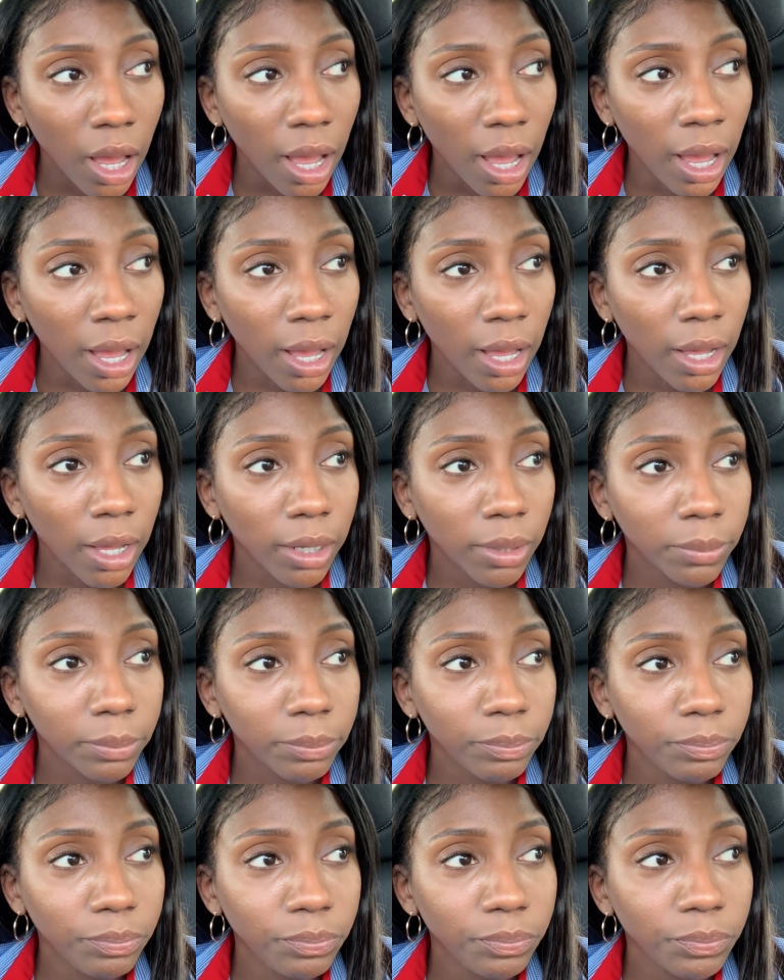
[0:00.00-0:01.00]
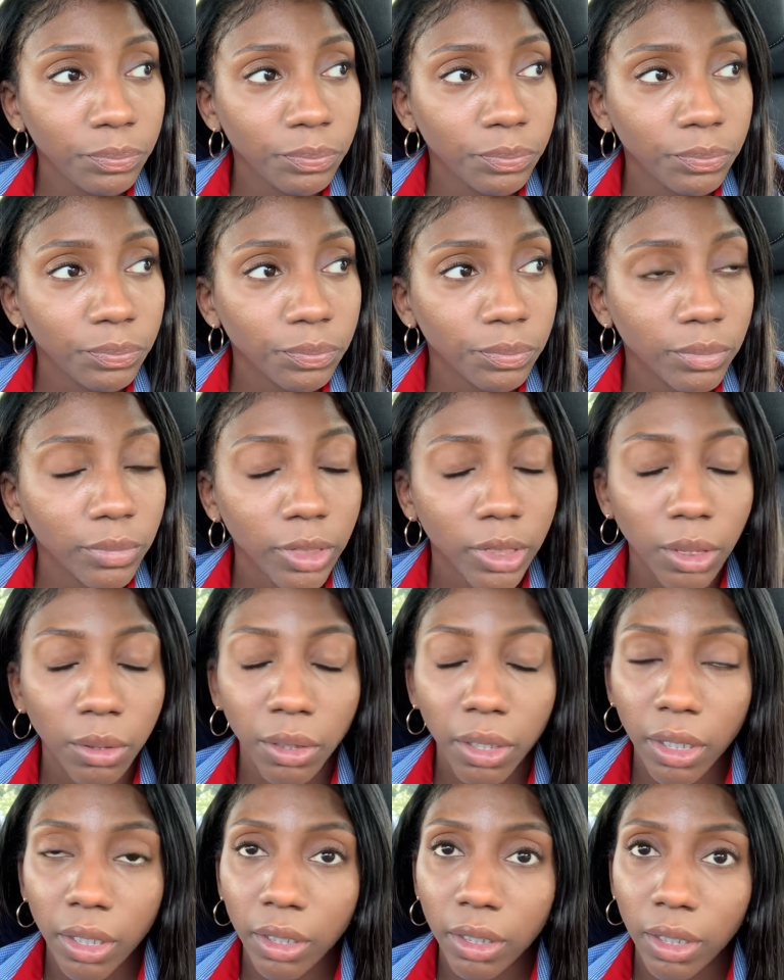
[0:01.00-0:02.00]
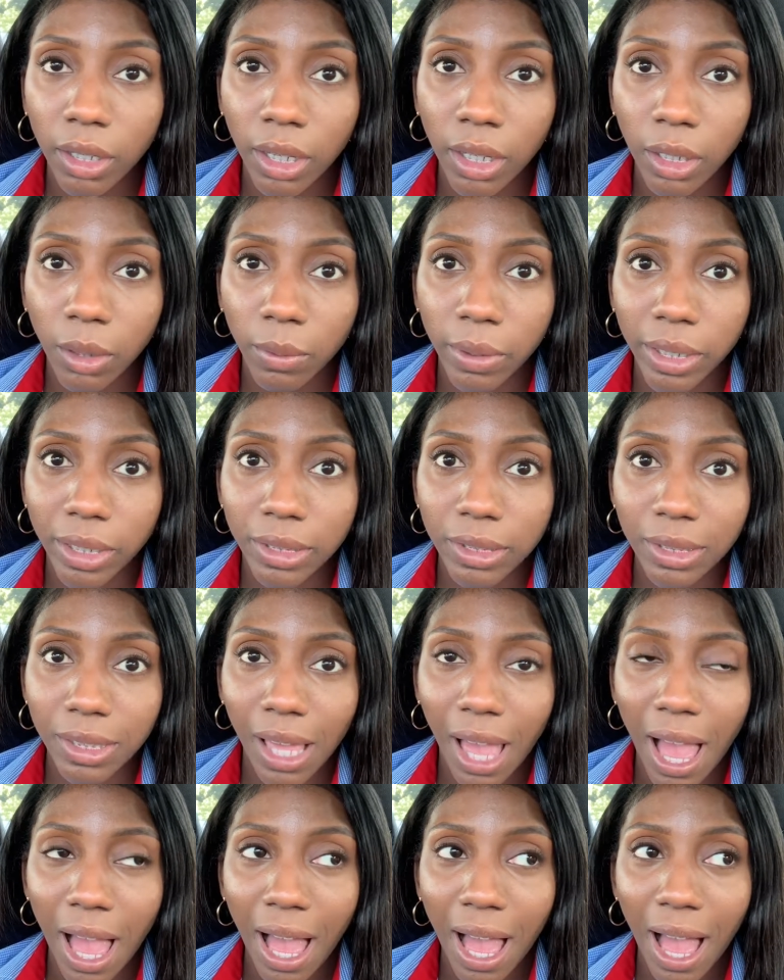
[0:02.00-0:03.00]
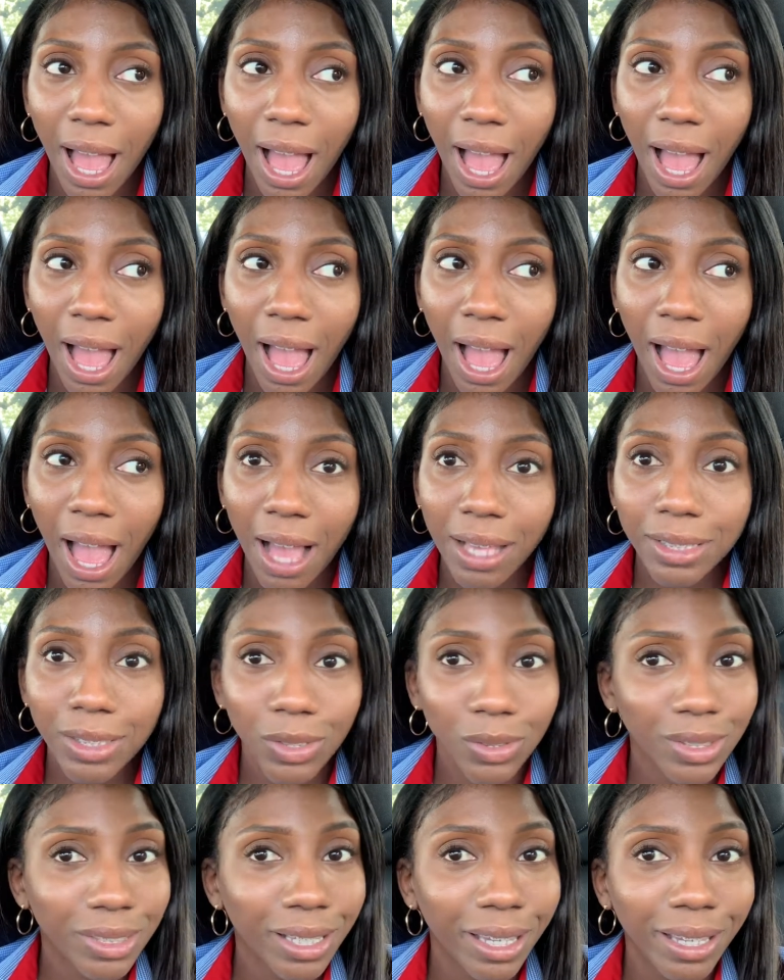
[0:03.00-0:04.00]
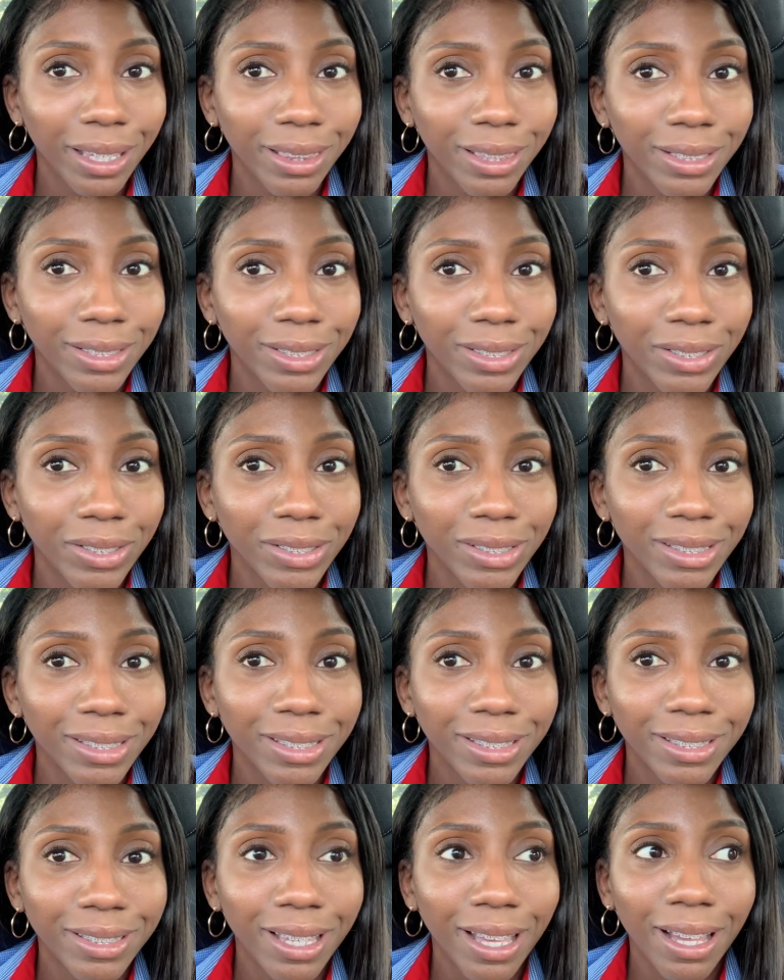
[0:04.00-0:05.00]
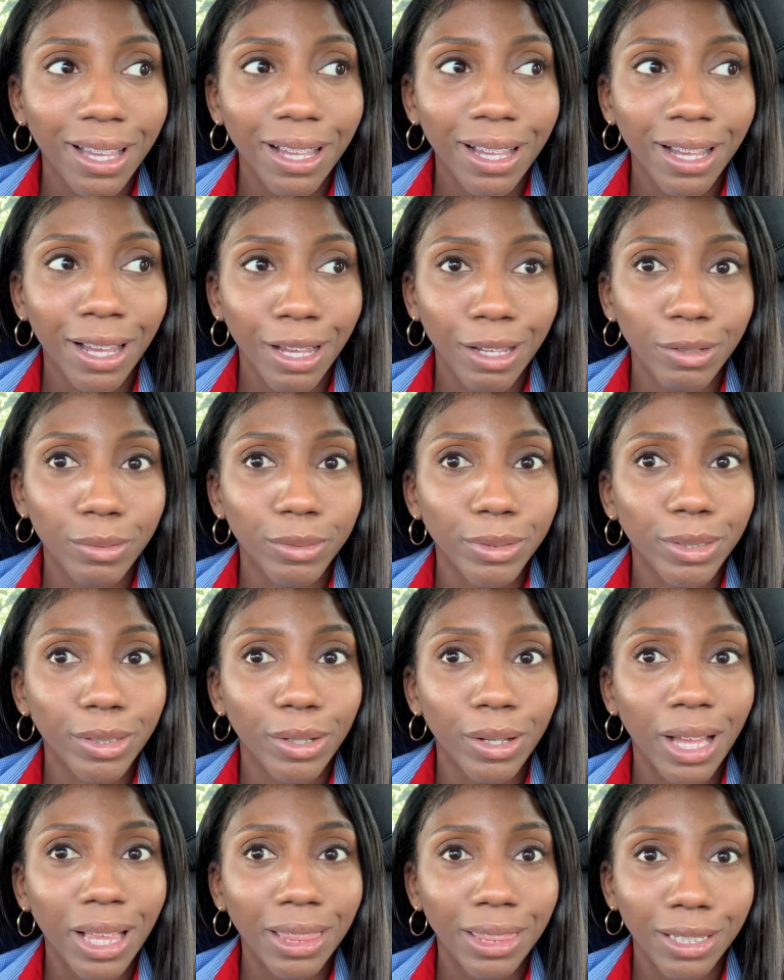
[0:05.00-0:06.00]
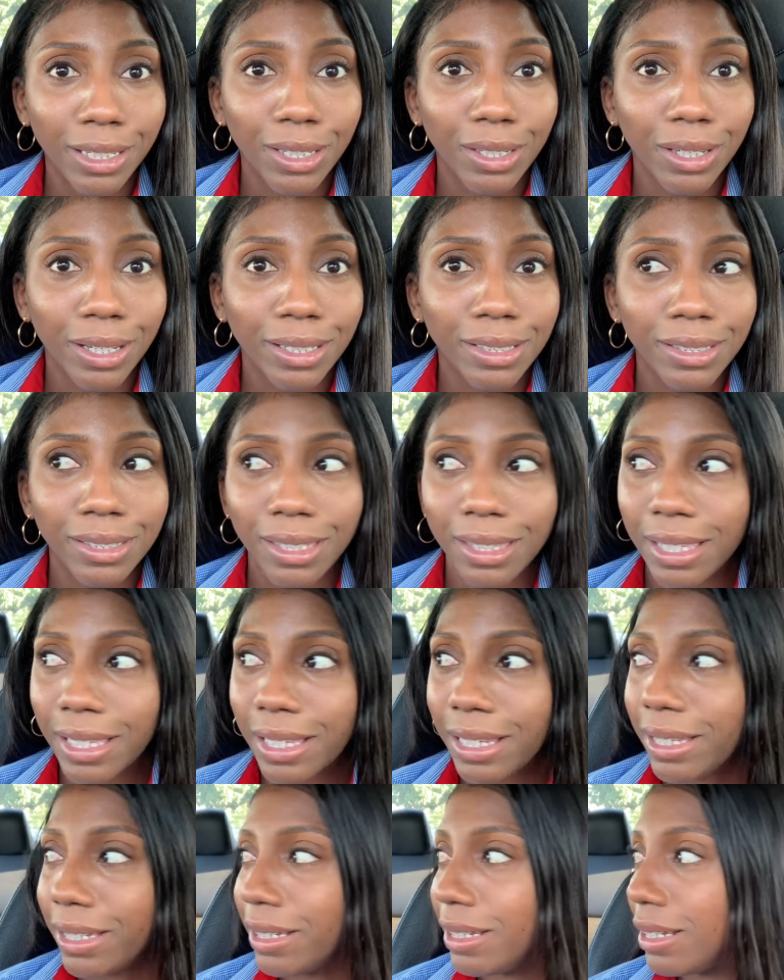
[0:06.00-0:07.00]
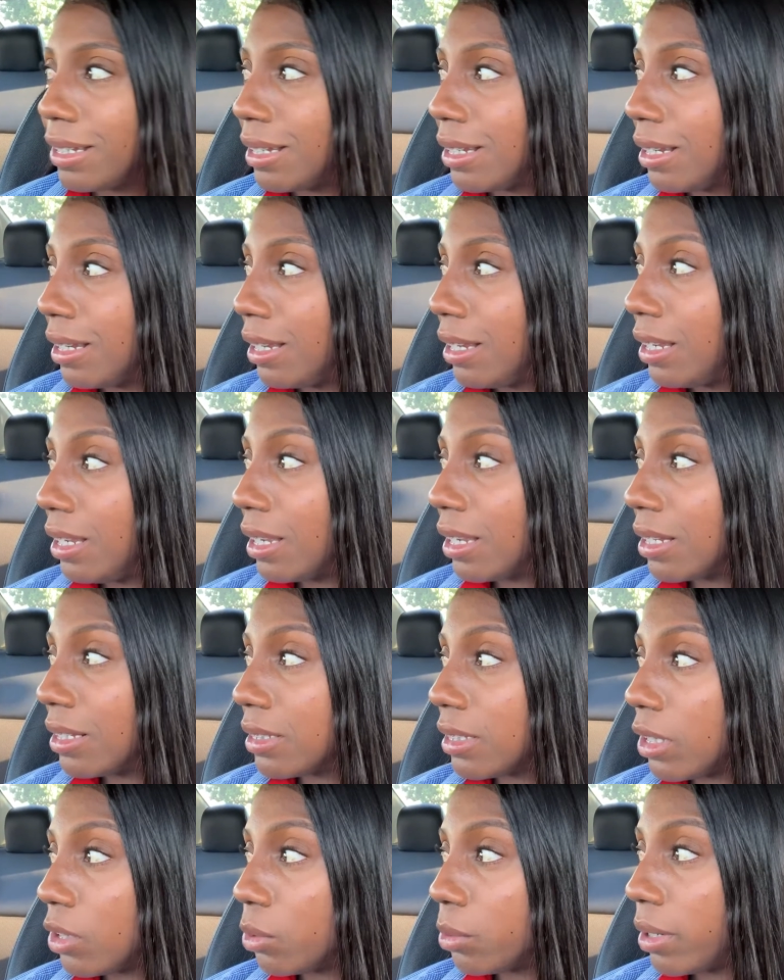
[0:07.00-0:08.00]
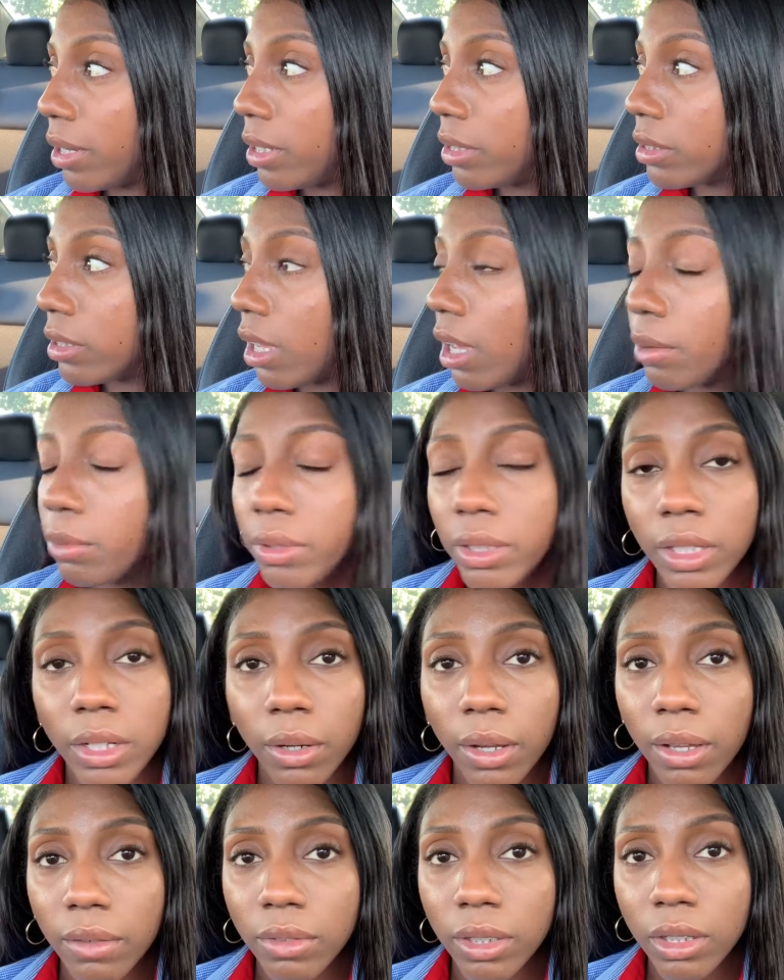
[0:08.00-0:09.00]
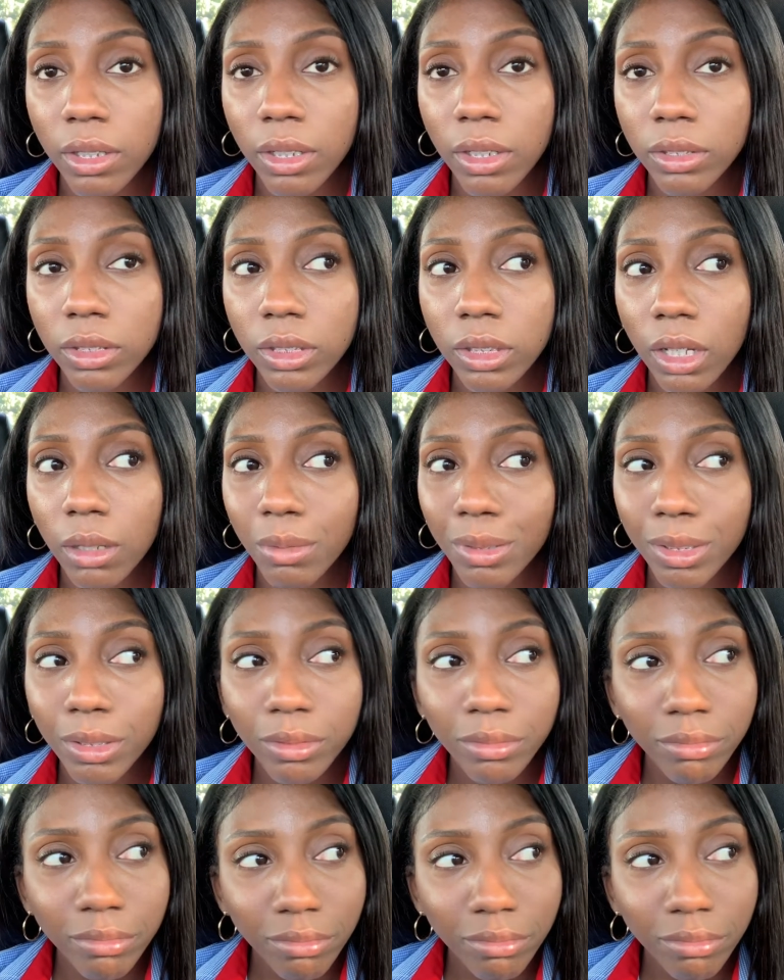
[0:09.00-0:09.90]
So yeah, anyways, as soon as I get the desserts, I will let you guys see that, because otherwise I really don't have nothing else to talk about.